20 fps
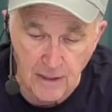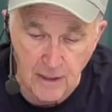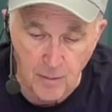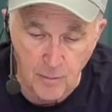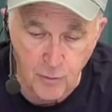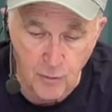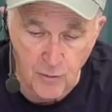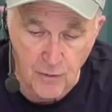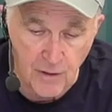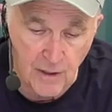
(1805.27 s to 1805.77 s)

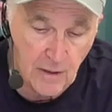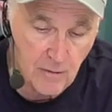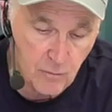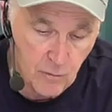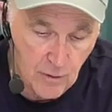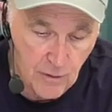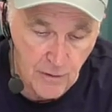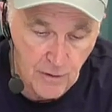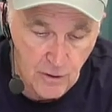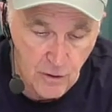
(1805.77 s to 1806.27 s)
up
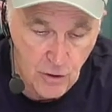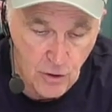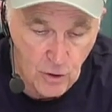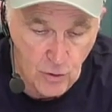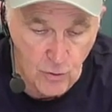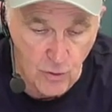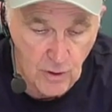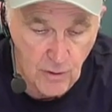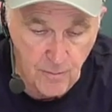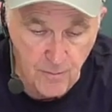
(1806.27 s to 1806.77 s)
with this
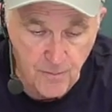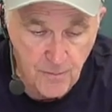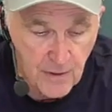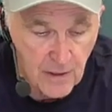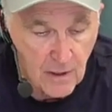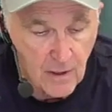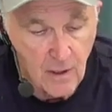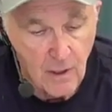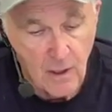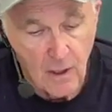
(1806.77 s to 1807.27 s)
unit.
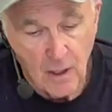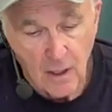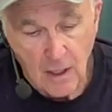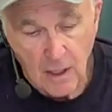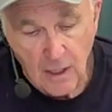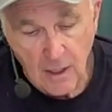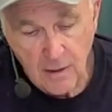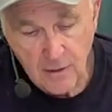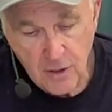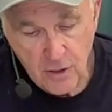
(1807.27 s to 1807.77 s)

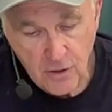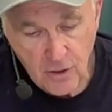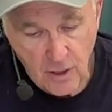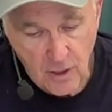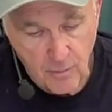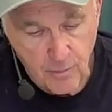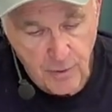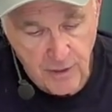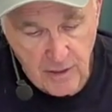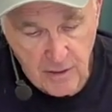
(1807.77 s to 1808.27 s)
I just
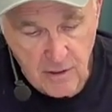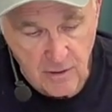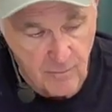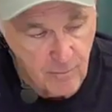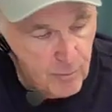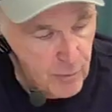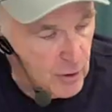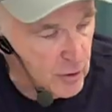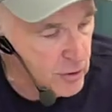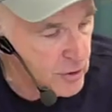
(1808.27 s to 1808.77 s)
got a piece
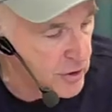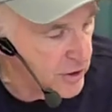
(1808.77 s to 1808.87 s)
of birch